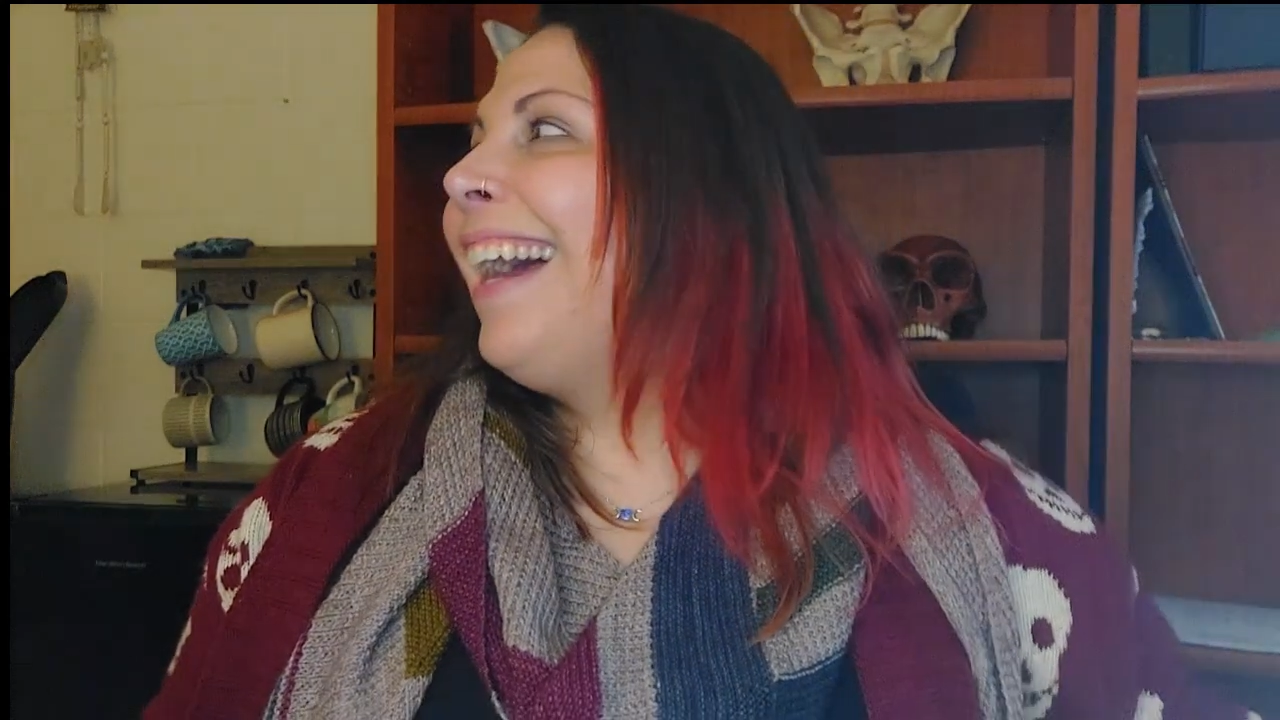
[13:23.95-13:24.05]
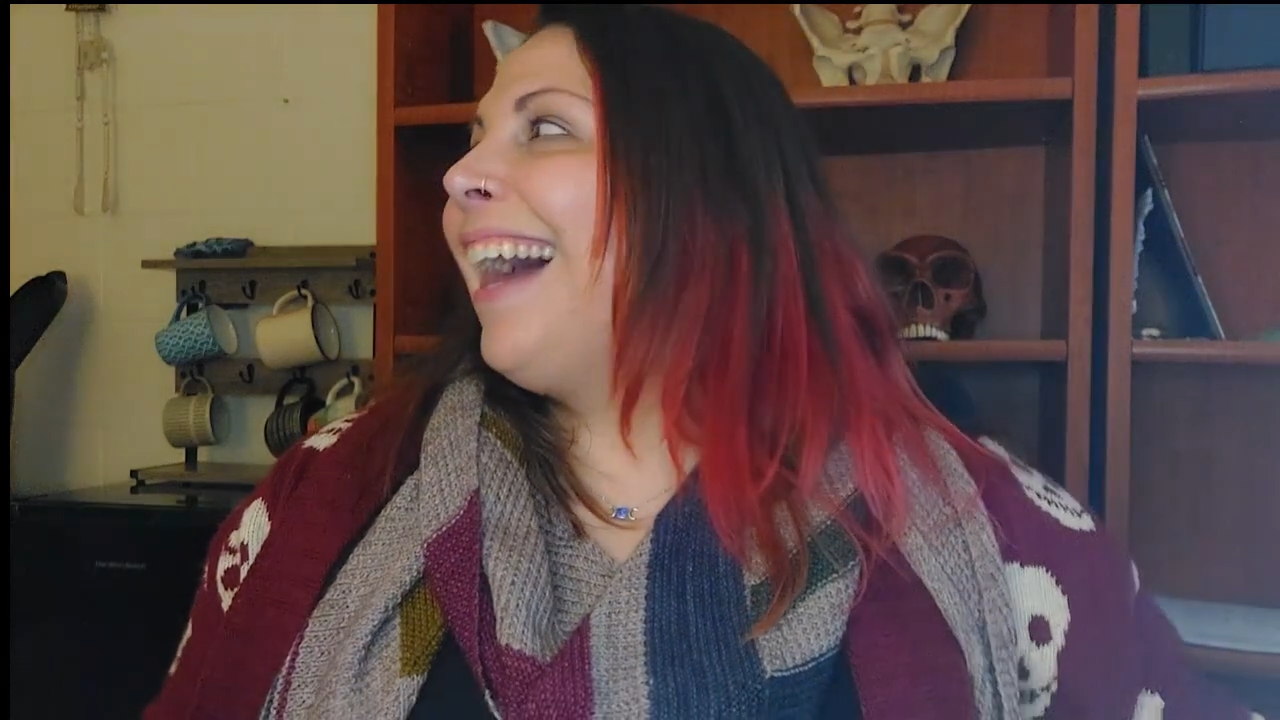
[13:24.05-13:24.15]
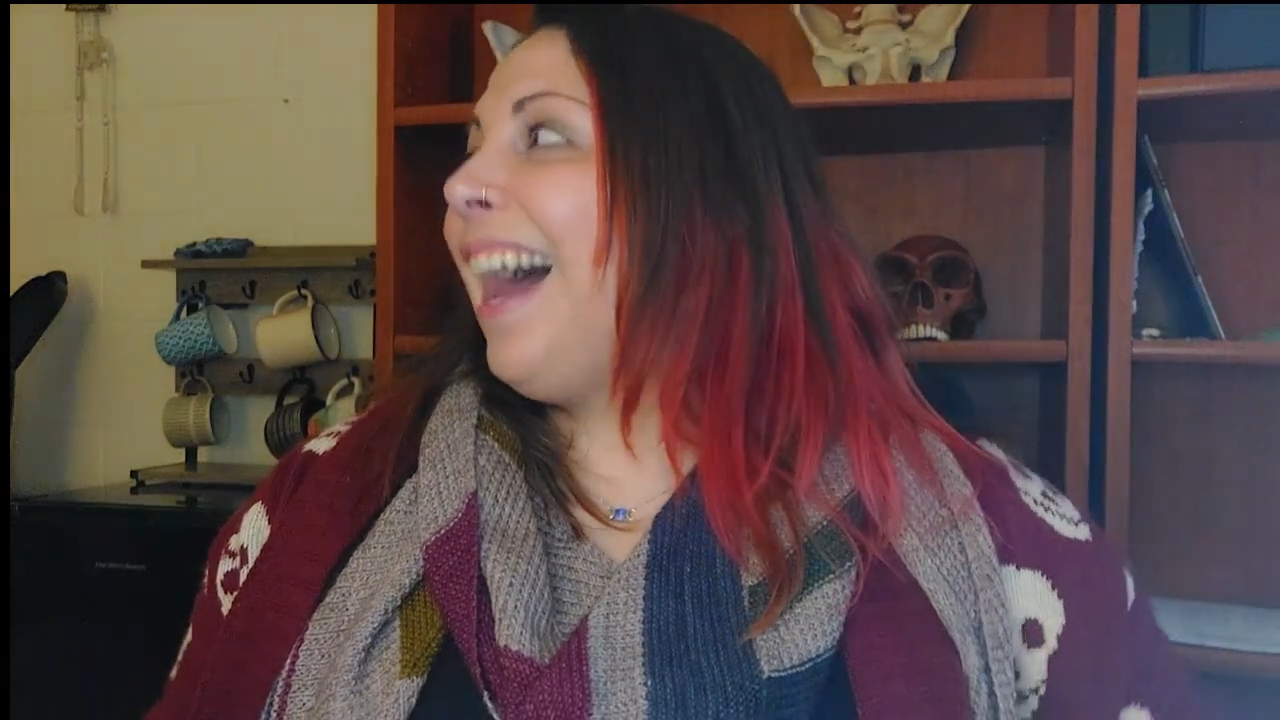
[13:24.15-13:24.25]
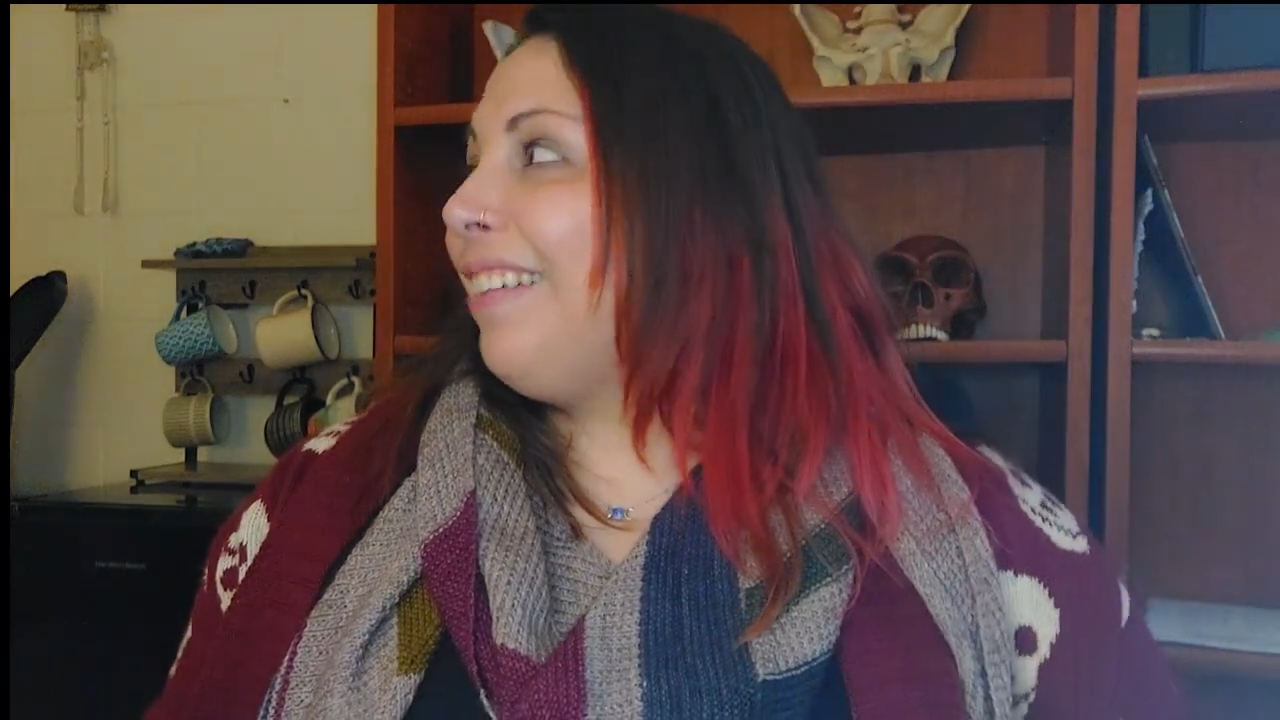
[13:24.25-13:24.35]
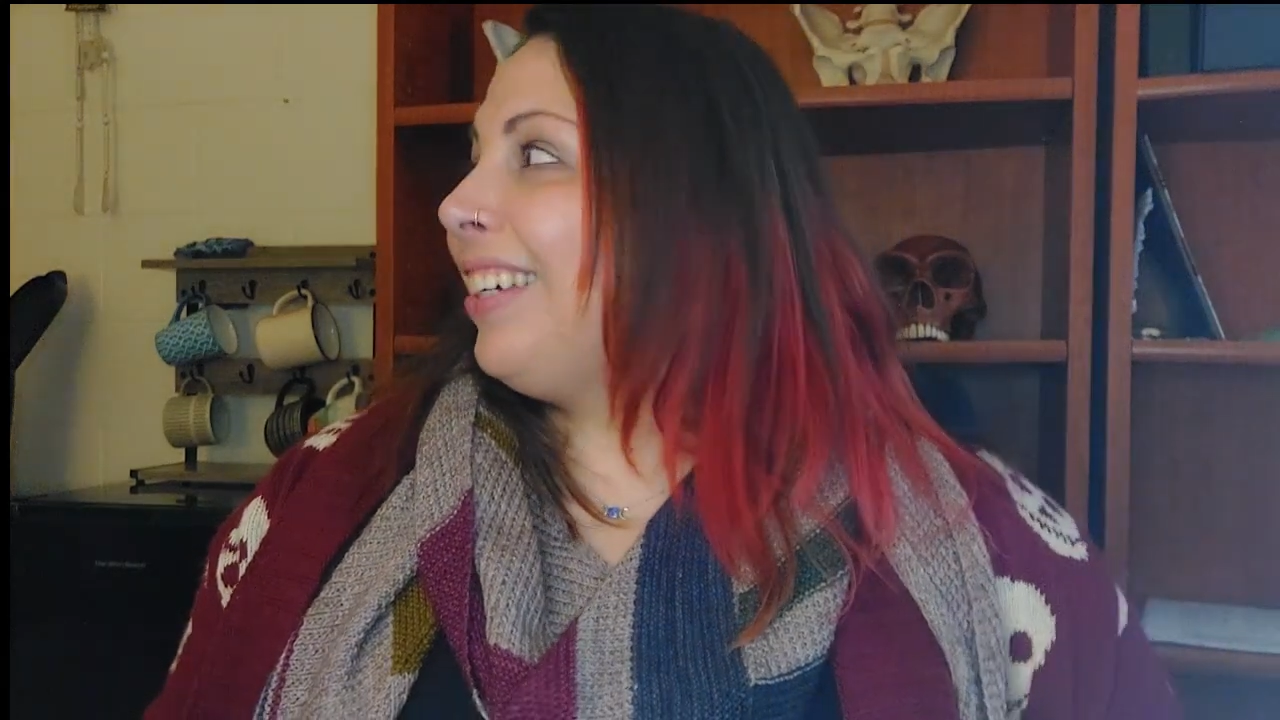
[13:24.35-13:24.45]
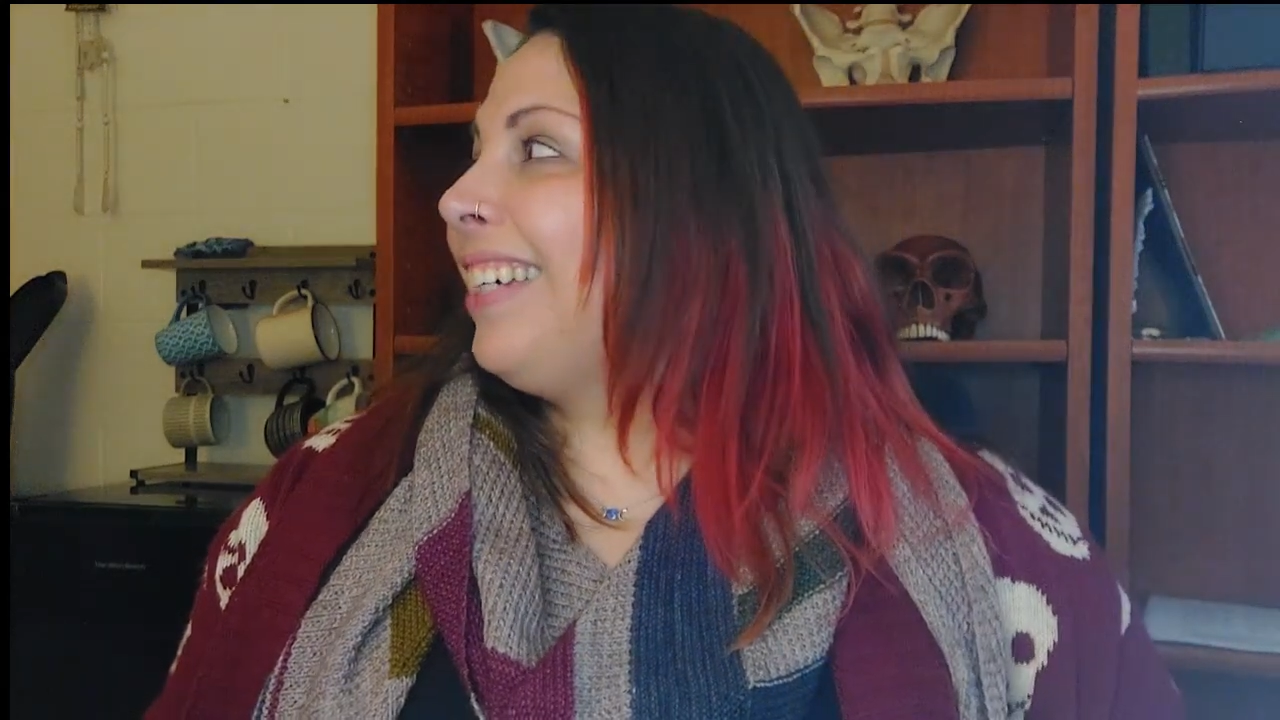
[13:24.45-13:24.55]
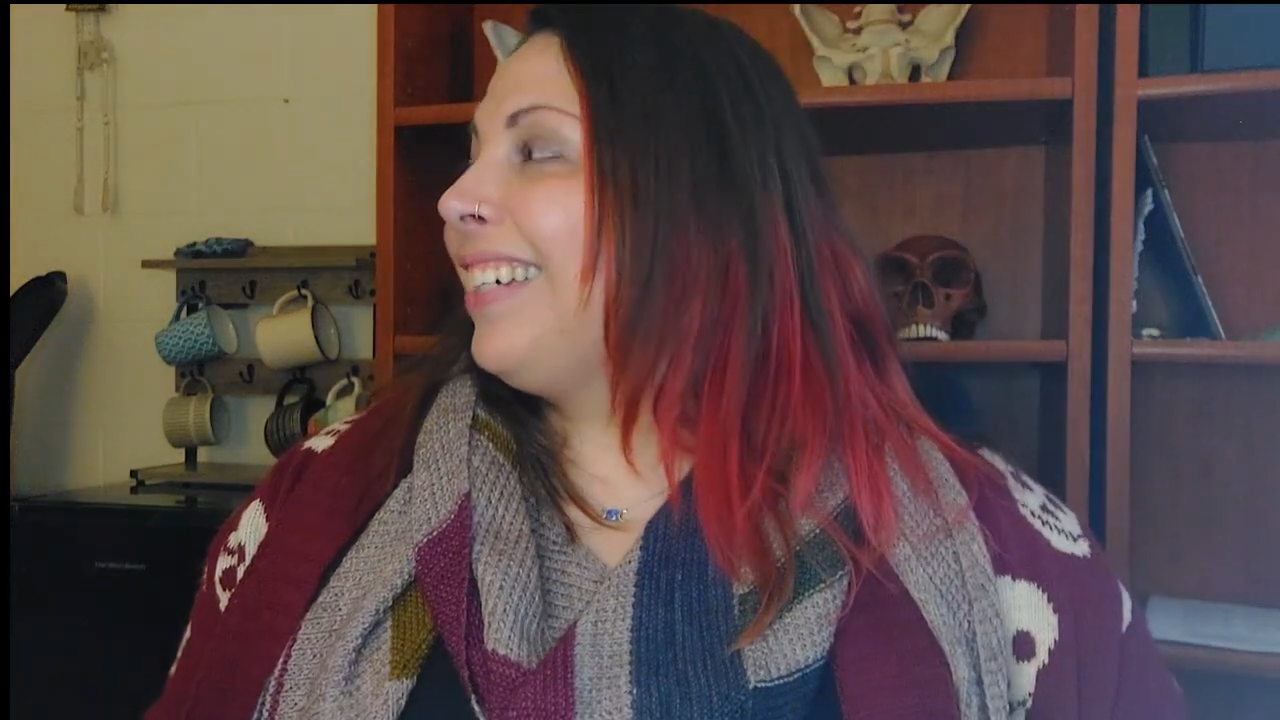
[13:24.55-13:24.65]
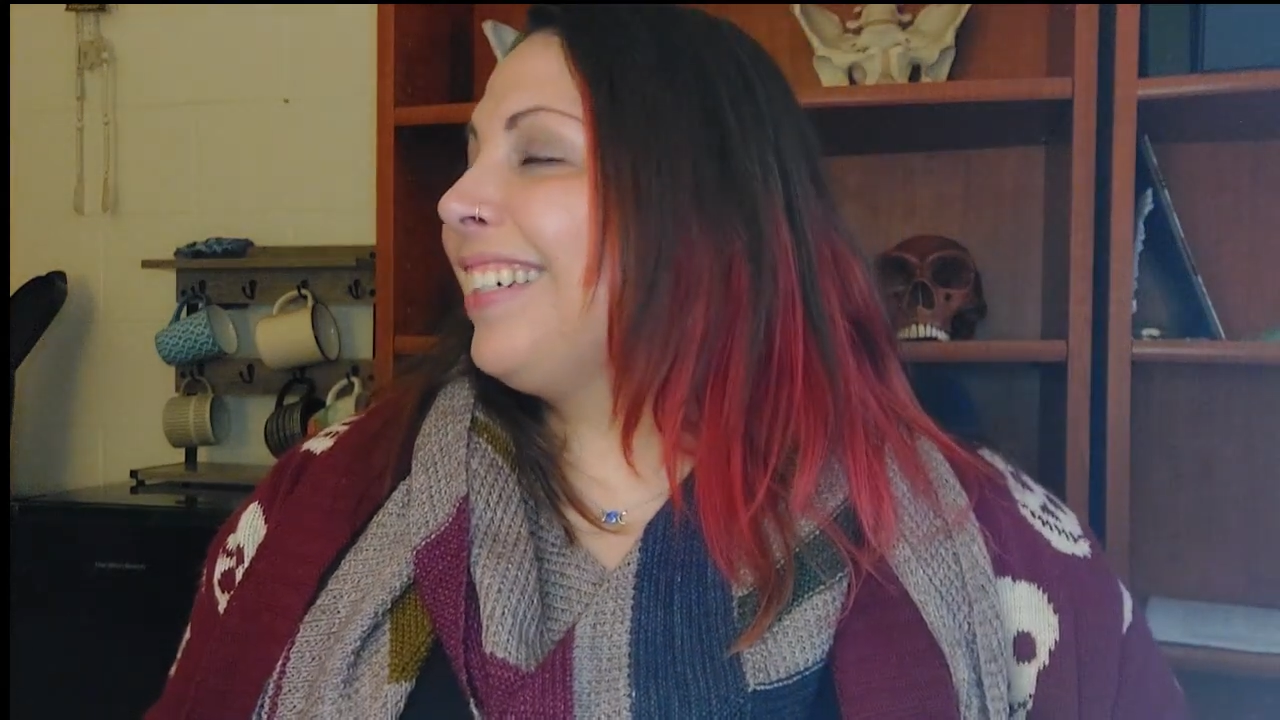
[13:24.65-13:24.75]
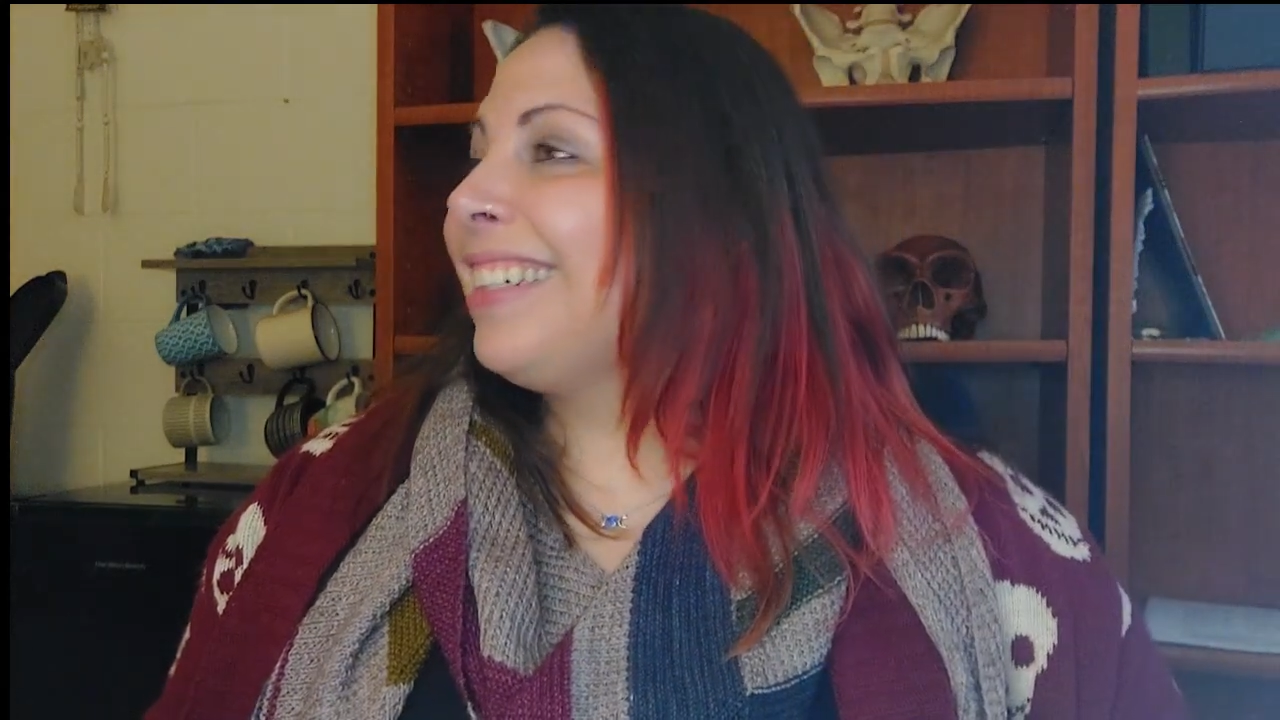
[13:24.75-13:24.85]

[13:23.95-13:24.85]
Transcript: having